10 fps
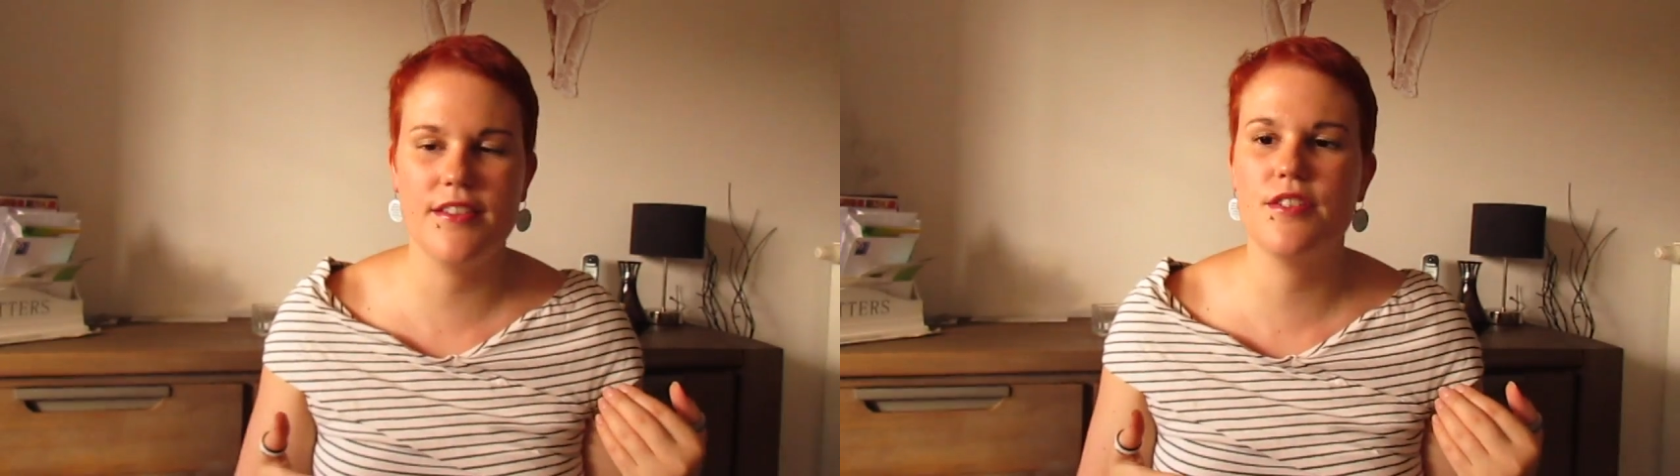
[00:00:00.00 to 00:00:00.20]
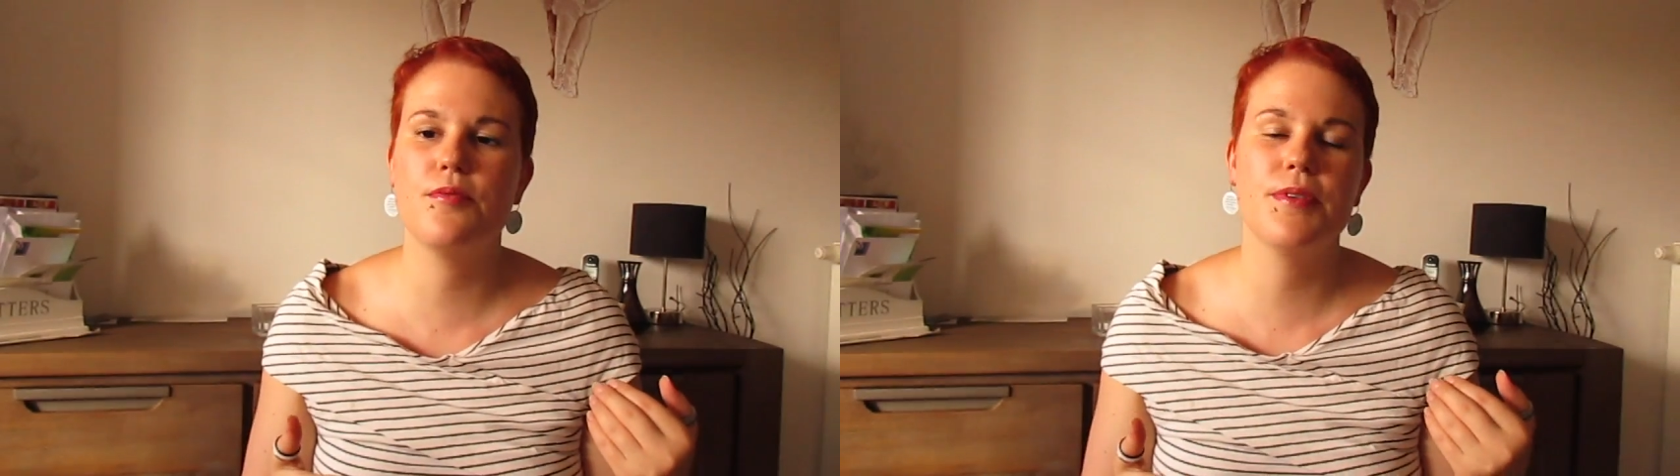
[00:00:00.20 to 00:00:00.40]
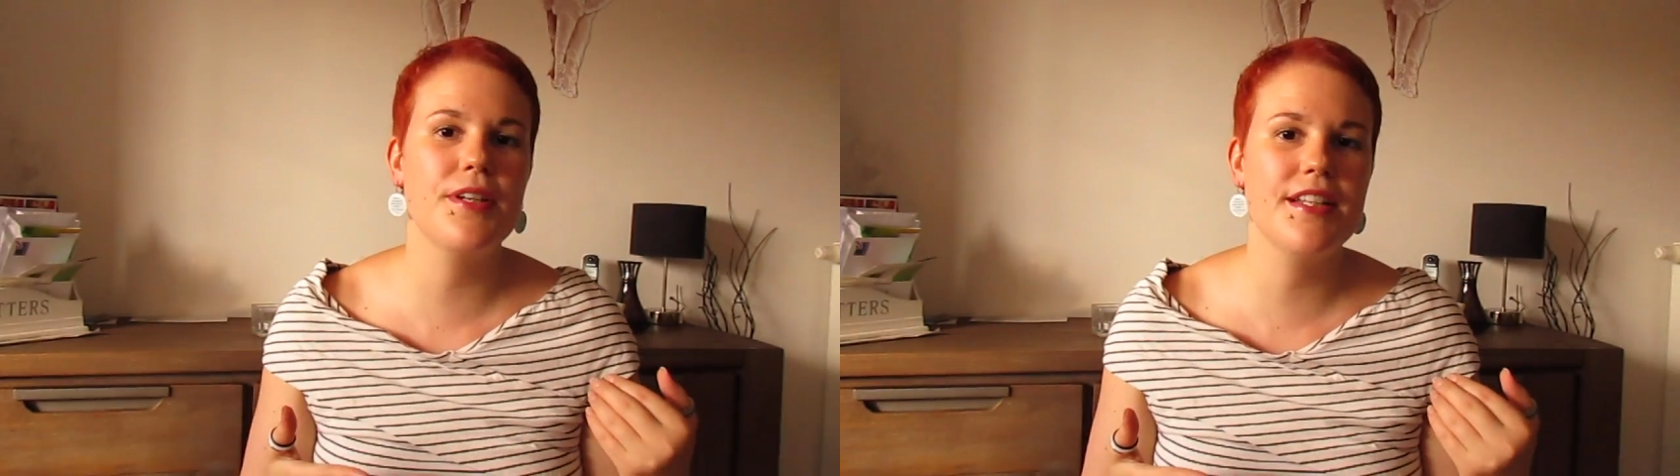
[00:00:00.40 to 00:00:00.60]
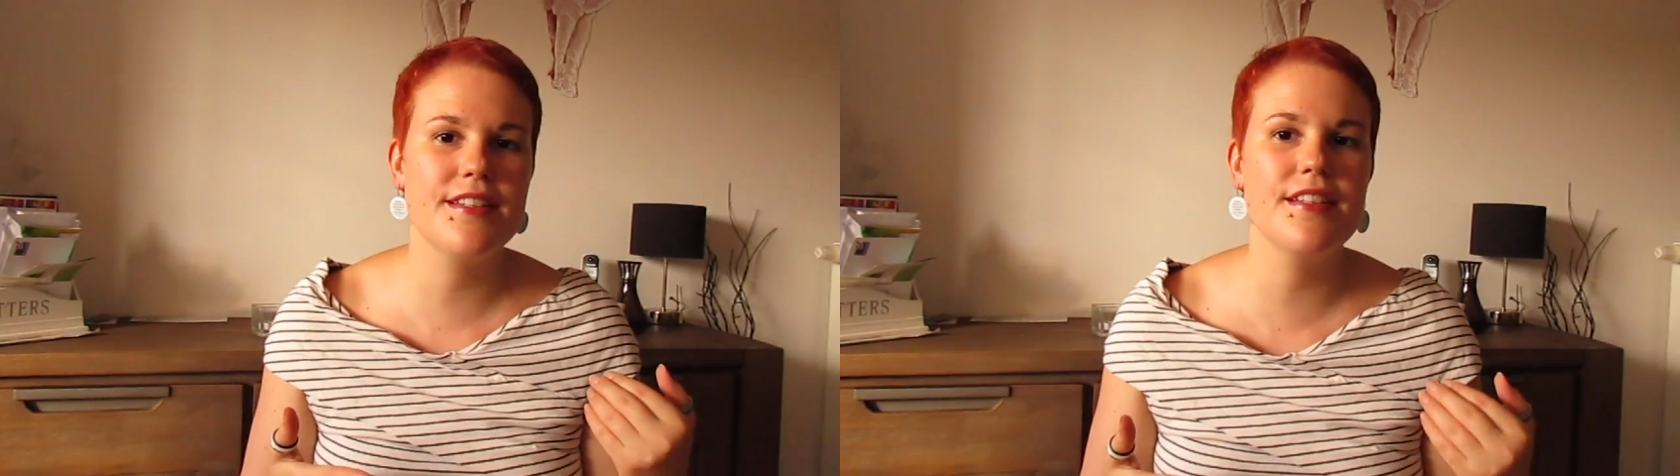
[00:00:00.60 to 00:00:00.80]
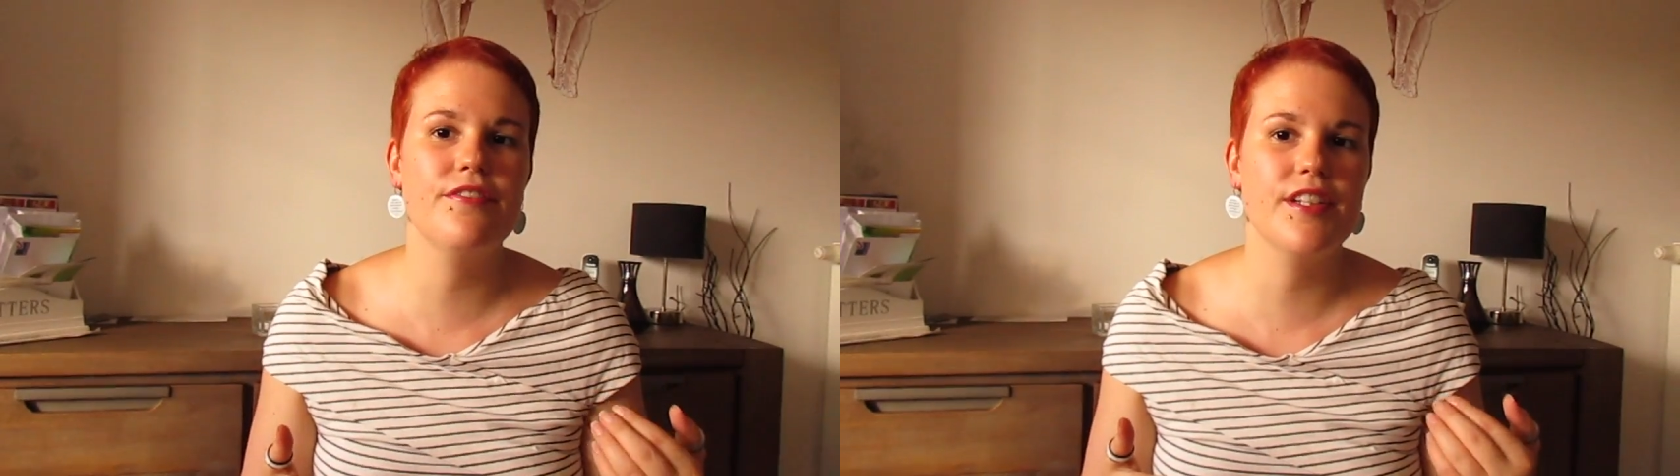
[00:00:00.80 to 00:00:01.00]
it's really
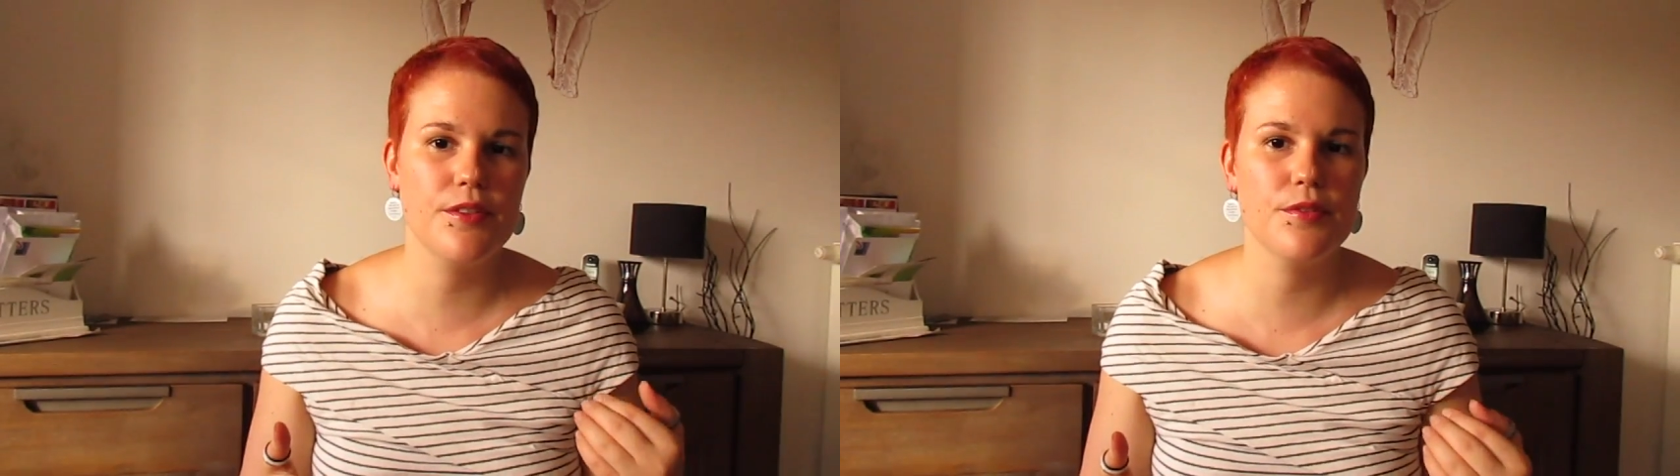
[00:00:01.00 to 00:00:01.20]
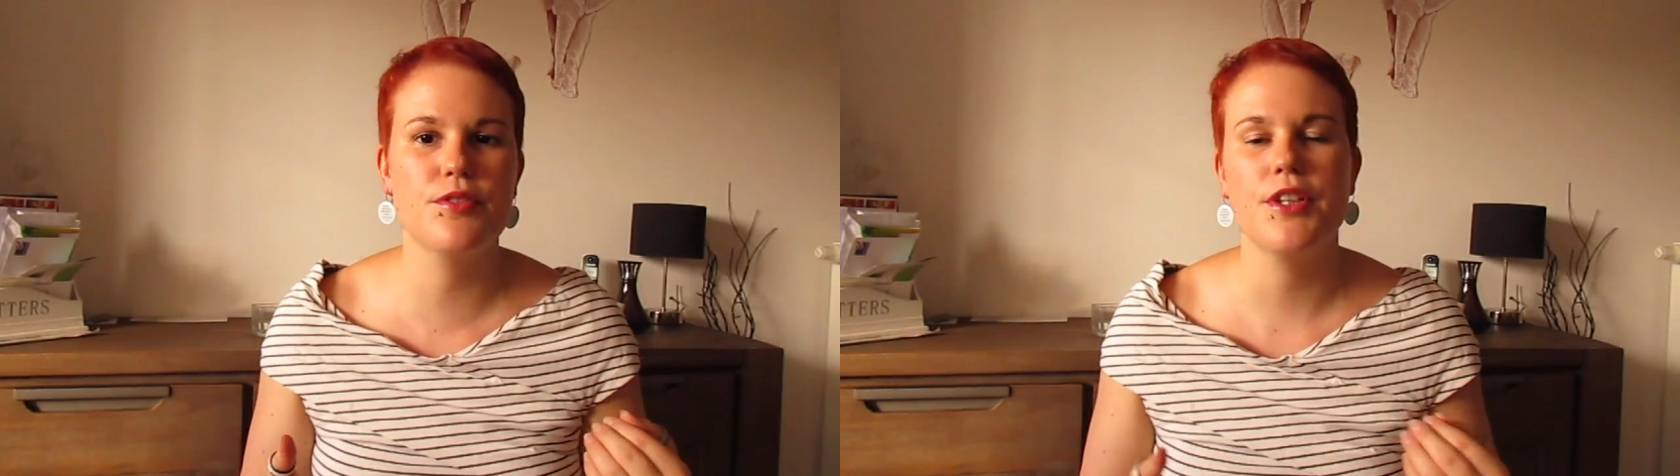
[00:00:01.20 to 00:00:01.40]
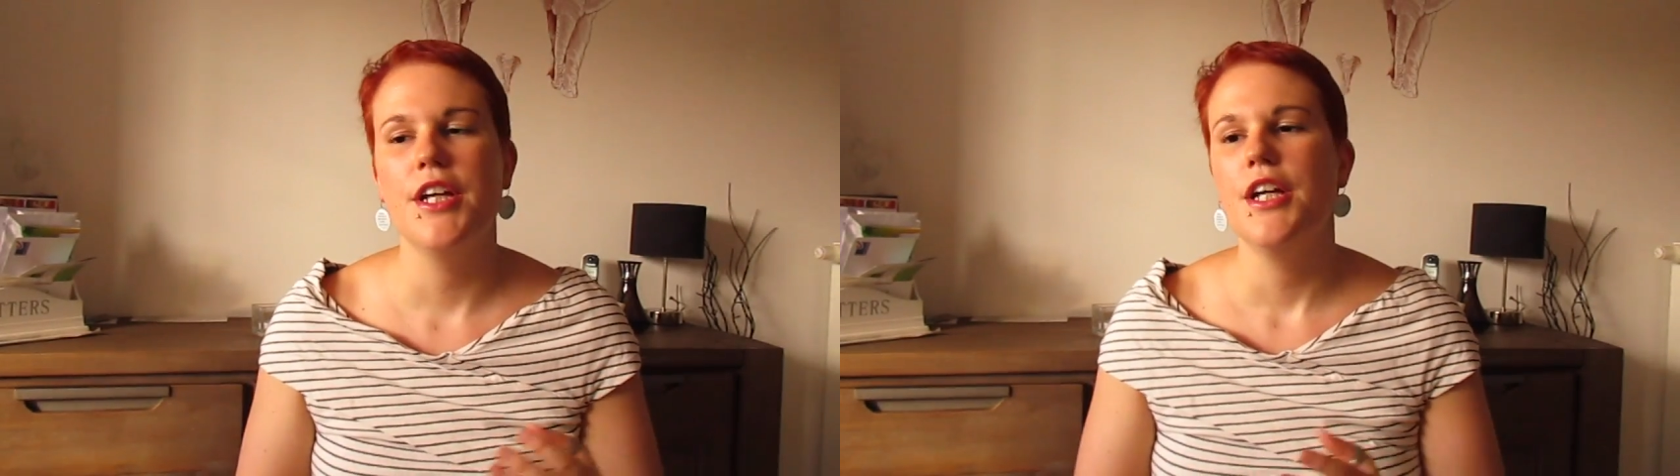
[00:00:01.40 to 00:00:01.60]
difficult